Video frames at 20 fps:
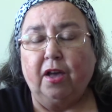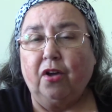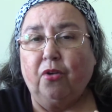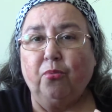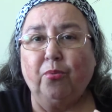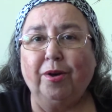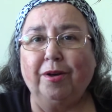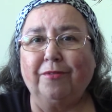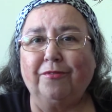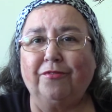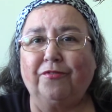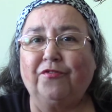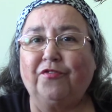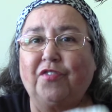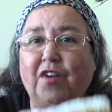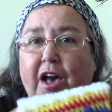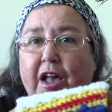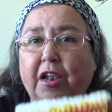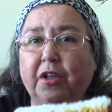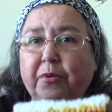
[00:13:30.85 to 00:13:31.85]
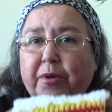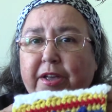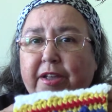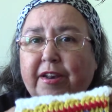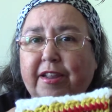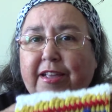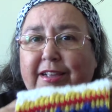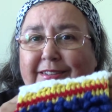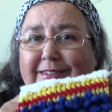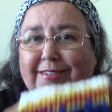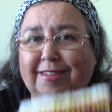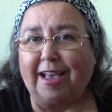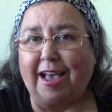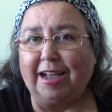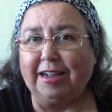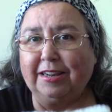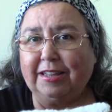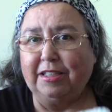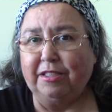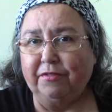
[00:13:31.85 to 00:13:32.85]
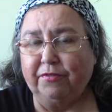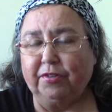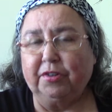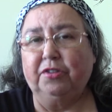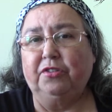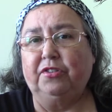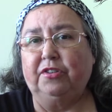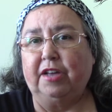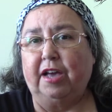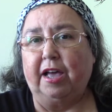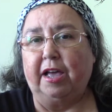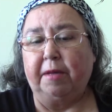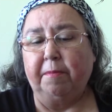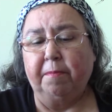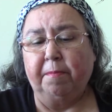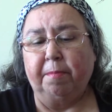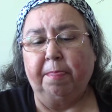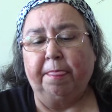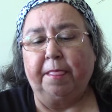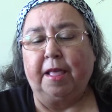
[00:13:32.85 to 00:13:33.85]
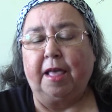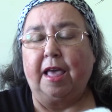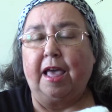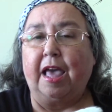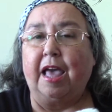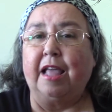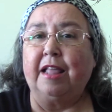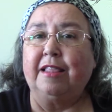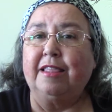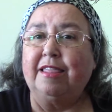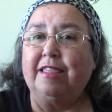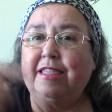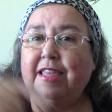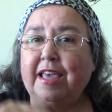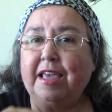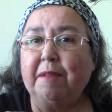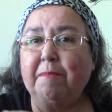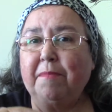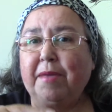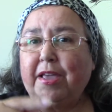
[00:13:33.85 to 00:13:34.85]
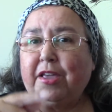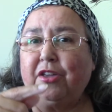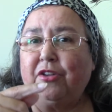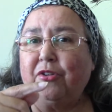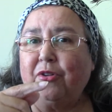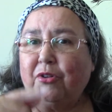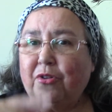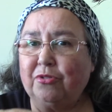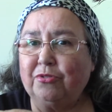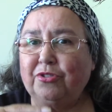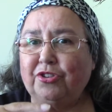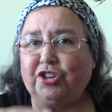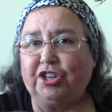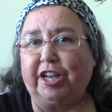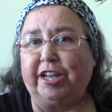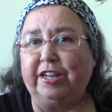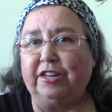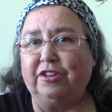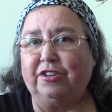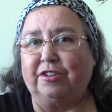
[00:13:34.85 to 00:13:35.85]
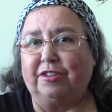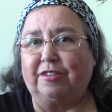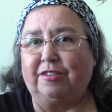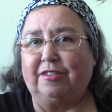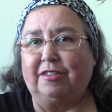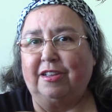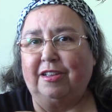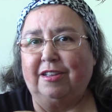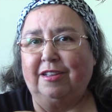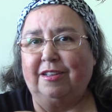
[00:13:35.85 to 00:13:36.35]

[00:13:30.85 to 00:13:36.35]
Well, follow it exactly the first time, and then make your own changes.